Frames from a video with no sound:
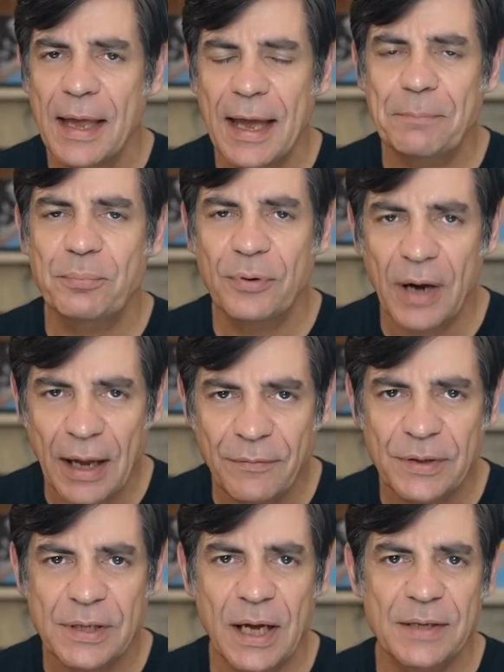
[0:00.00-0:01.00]
had
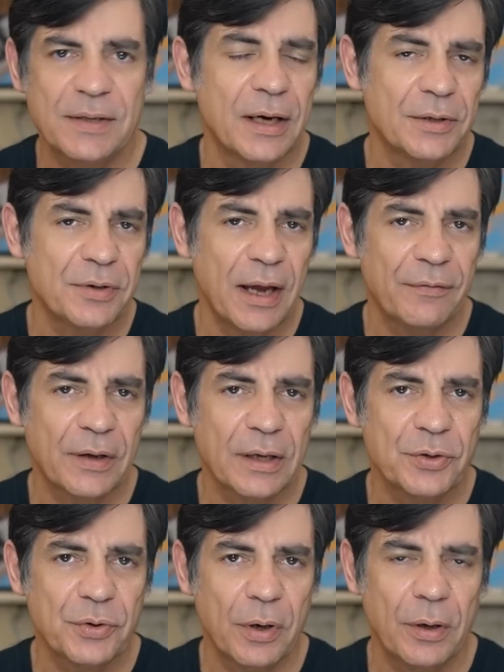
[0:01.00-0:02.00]
privatized air traffic
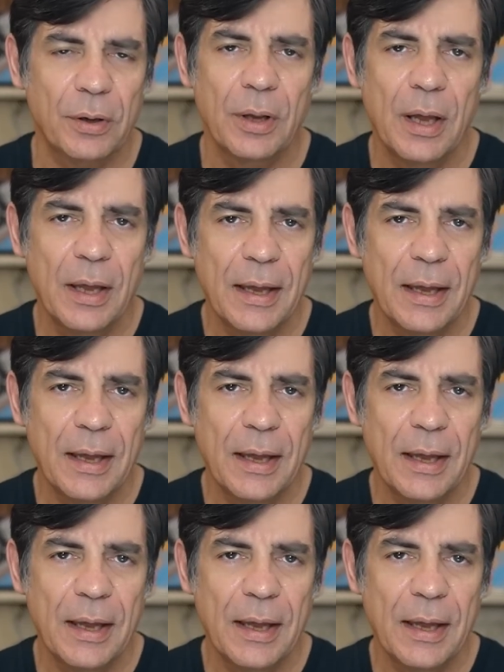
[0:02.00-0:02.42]
control